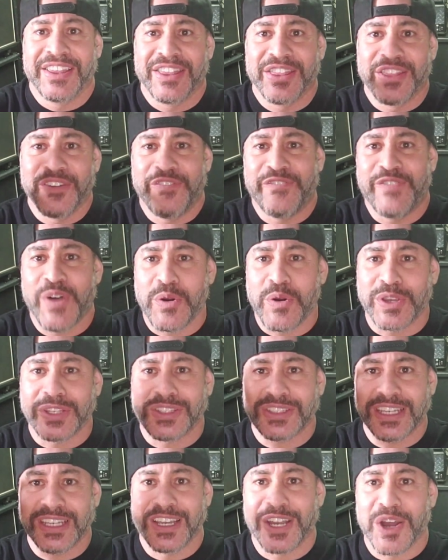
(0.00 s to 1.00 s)
the
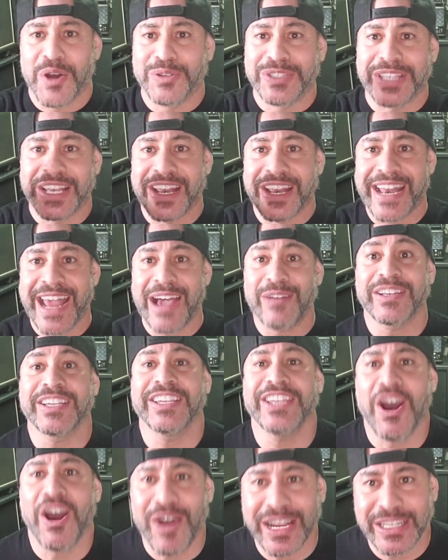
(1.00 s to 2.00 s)
focusing goes in and out.
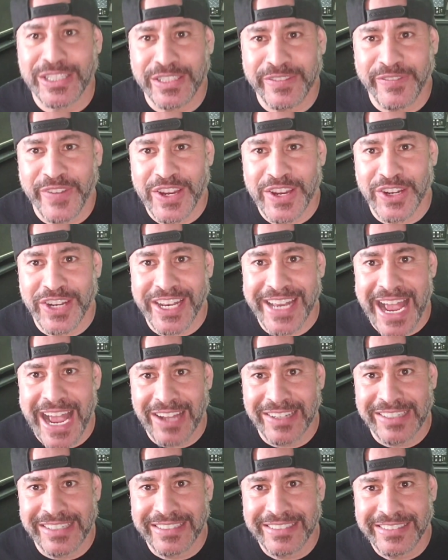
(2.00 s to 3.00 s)
Yo, I just figured it
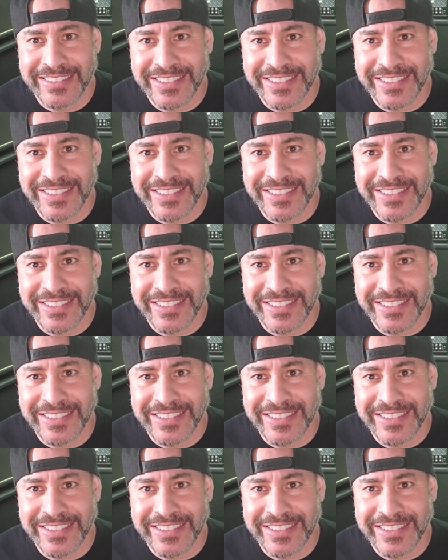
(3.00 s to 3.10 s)
out.